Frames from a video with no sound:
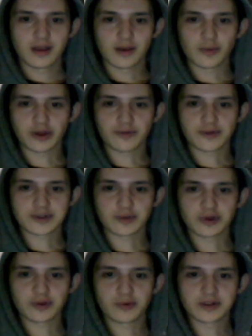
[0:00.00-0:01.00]
I'm looking for some
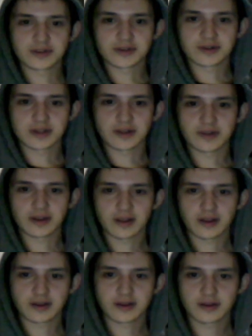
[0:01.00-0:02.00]
good ones. There's nothing
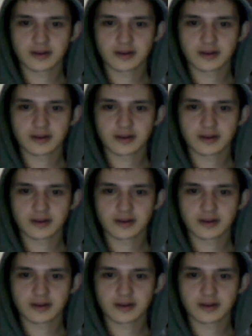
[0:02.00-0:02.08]
like...